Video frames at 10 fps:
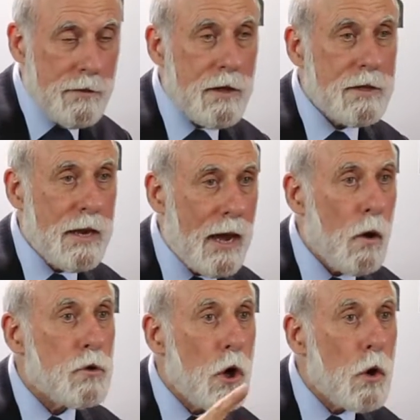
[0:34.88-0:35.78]
that
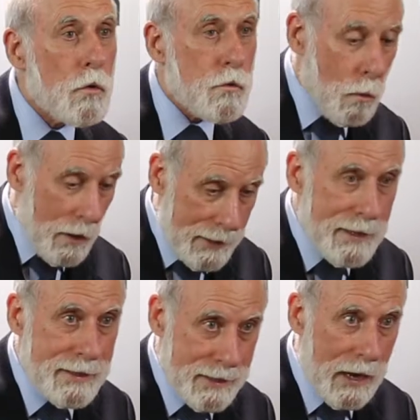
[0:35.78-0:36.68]
now knows what
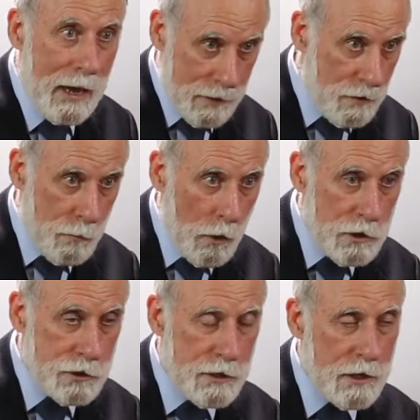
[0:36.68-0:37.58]
it's got, this
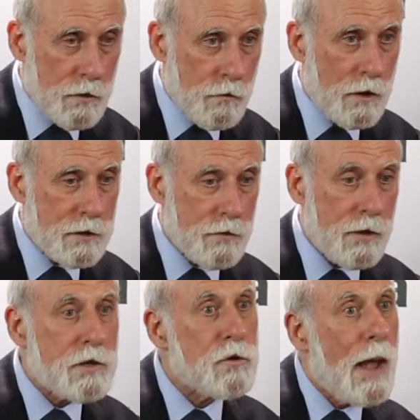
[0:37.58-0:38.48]
partially constructed
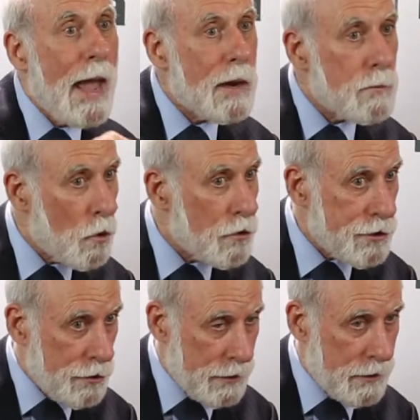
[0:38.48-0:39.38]
thing, to add more
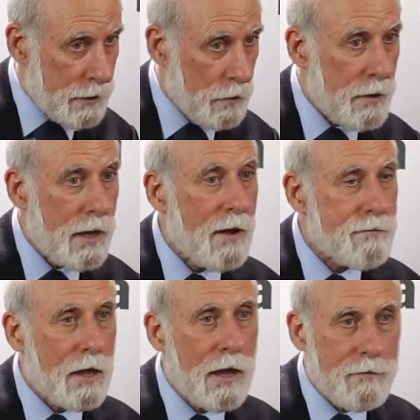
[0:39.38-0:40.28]
to it. So we
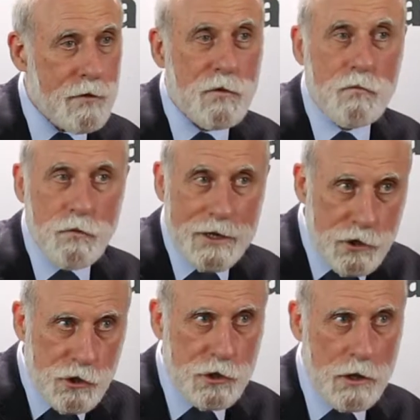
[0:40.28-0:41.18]
have to have this
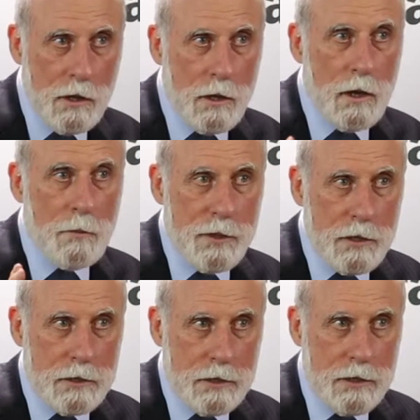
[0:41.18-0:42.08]
rich
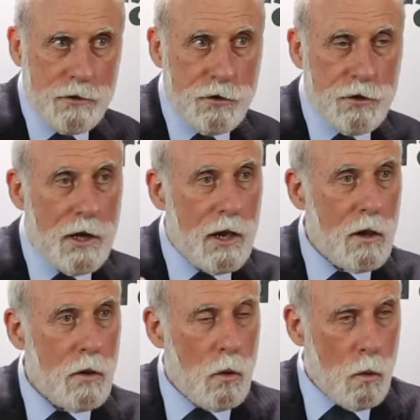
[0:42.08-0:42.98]
ability to
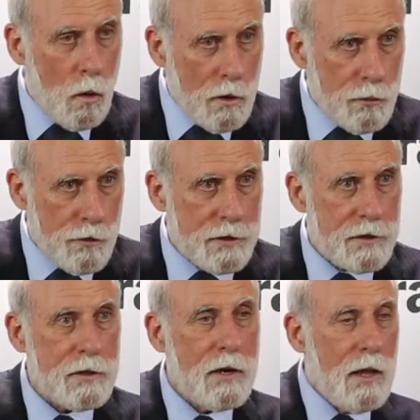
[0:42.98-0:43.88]
tell one
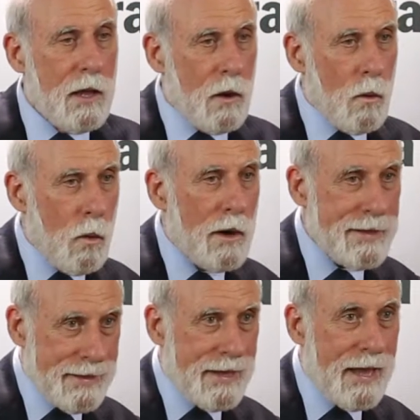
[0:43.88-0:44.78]
printer what
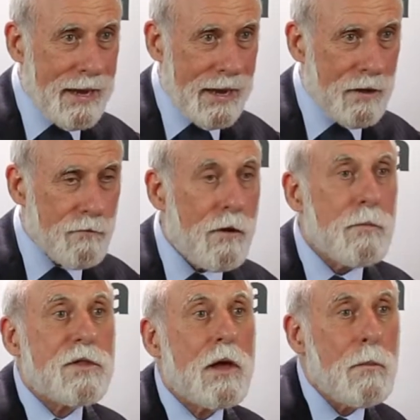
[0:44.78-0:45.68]
it's getting
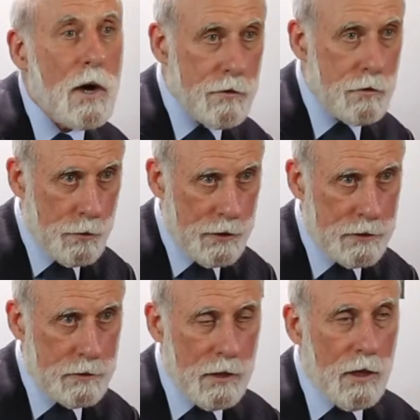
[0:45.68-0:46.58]
from some other
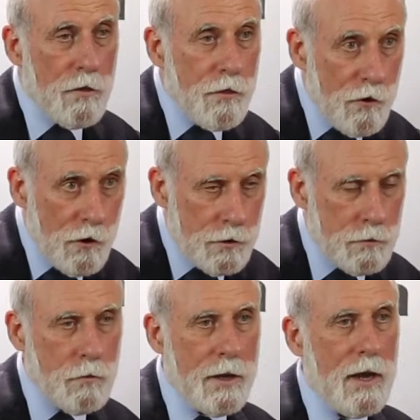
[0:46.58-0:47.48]
printer. Third,
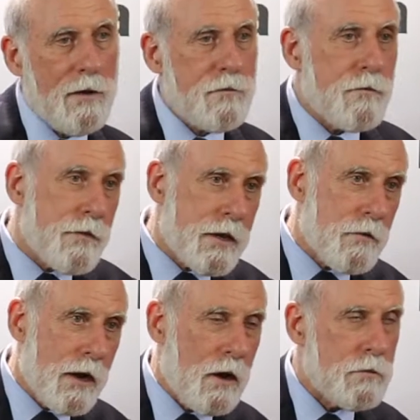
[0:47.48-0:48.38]
we have to
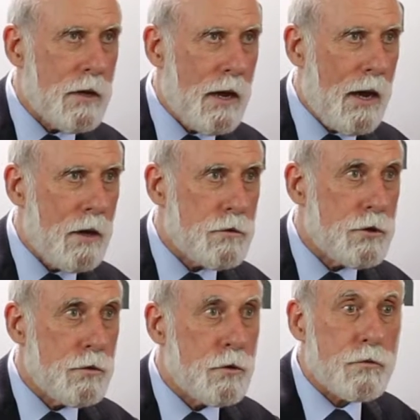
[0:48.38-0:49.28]
figure out how
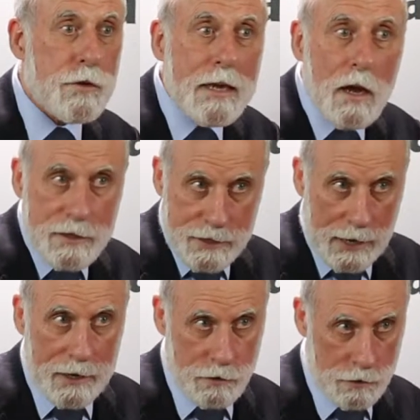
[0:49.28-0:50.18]
to agree on
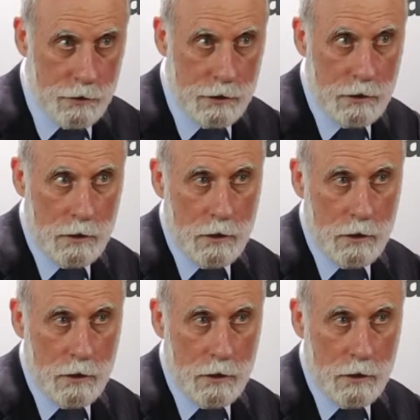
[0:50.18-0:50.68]
standards